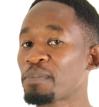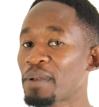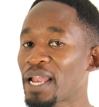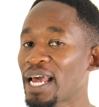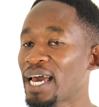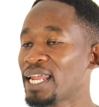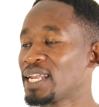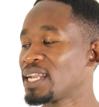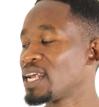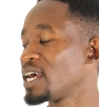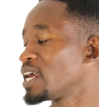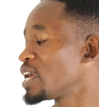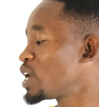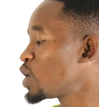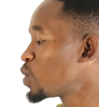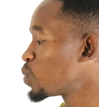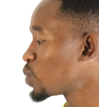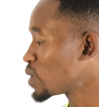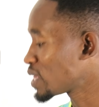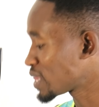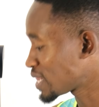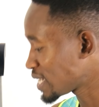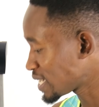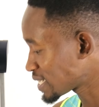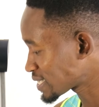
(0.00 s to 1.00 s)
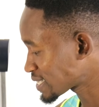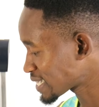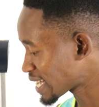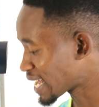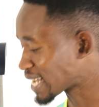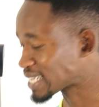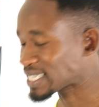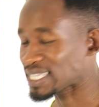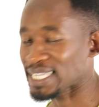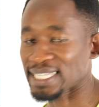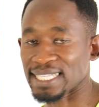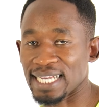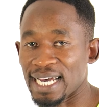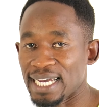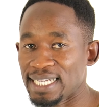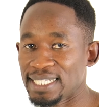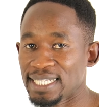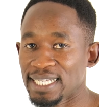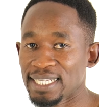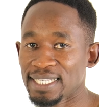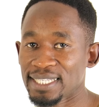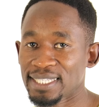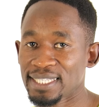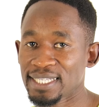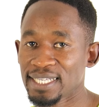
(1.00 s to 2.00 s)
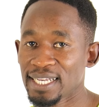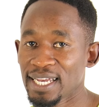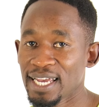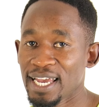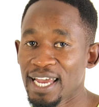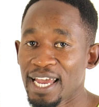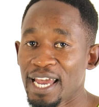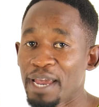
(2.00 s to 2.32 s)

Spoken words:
plan with these exercises.